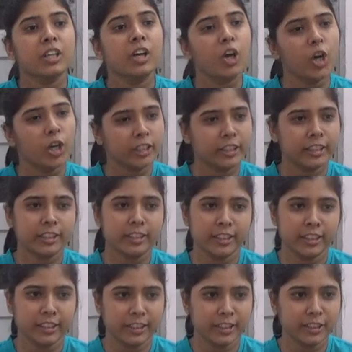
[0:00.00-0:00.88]
Hockey,
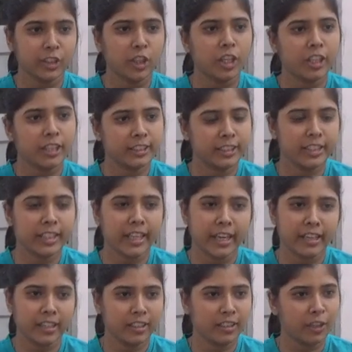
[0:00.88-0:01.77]
sir. It is called as the
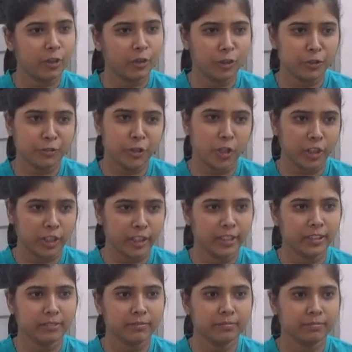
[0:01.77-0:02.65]
cradle ground of
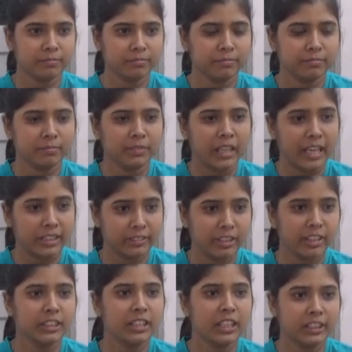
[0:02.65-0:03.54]
hockey, as
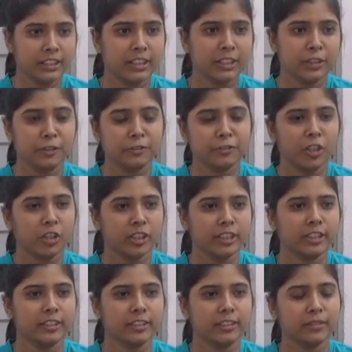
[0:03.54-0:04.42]
well as nursery of
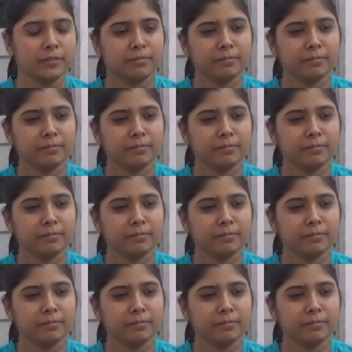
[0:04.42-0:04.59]
hockey, sir.